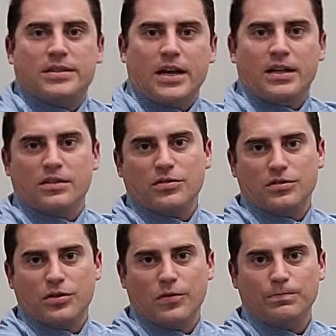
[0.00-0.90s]
seconds or
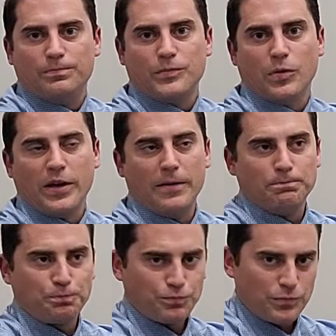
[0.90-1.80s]
so. Okay,
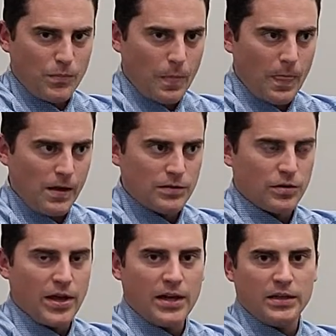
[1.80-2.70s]

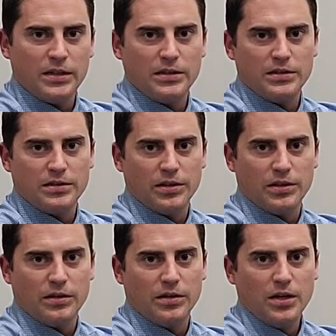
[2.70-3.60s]
so that is
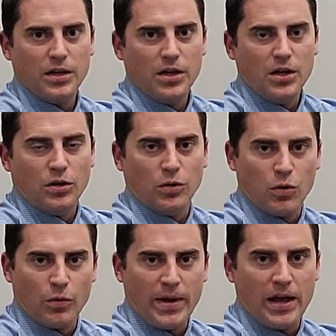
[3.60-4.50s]
the
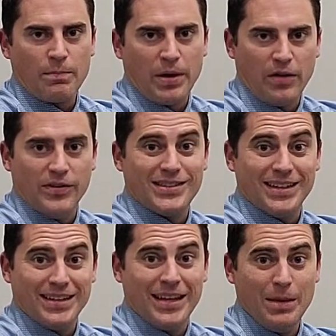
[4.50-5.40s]
lower back, pelvis,
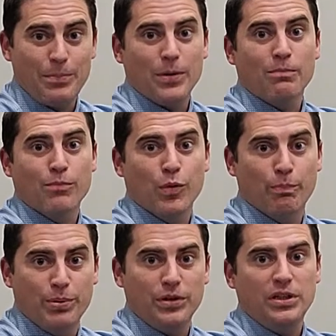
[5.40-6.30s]
and hip
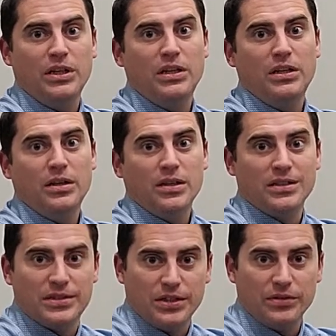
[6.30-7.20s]
mobility
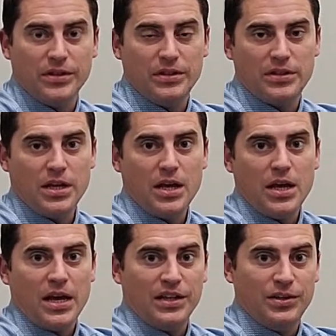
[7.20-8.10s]
series.
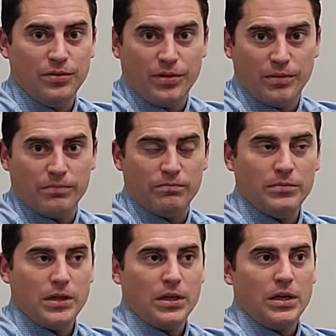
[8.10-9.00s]
I do them